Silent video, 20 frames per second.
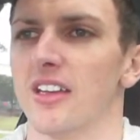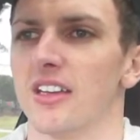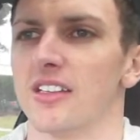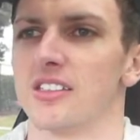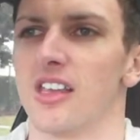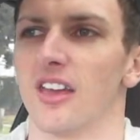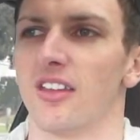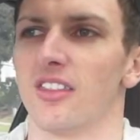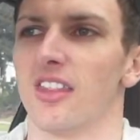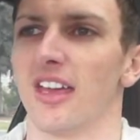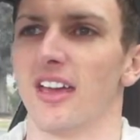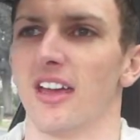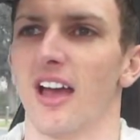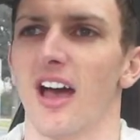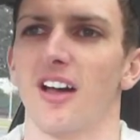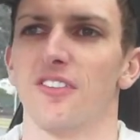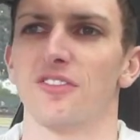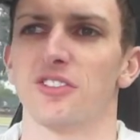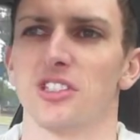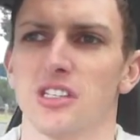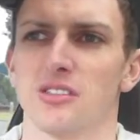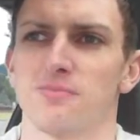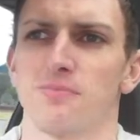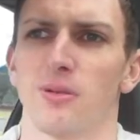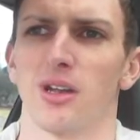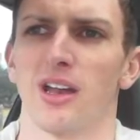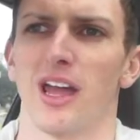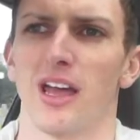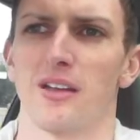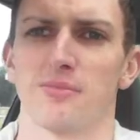So I've just
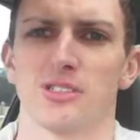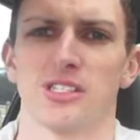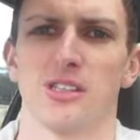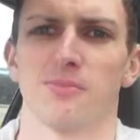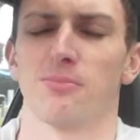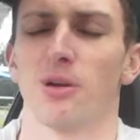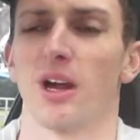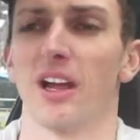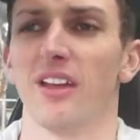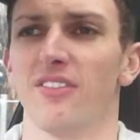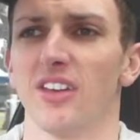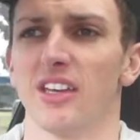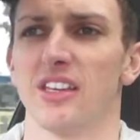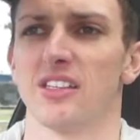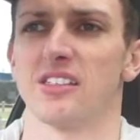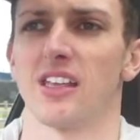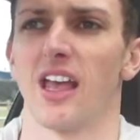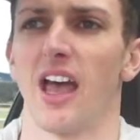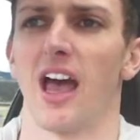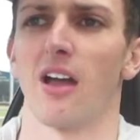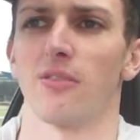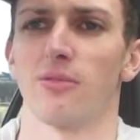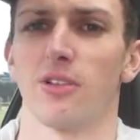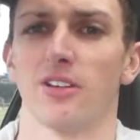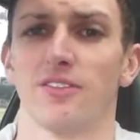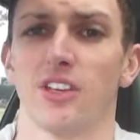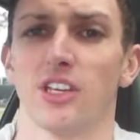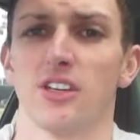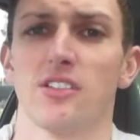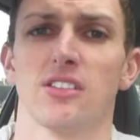put up some previous uh,
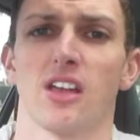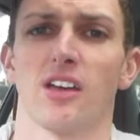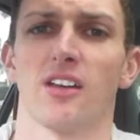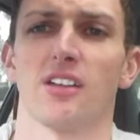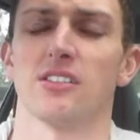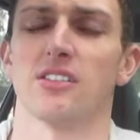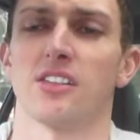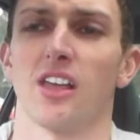reviews on it.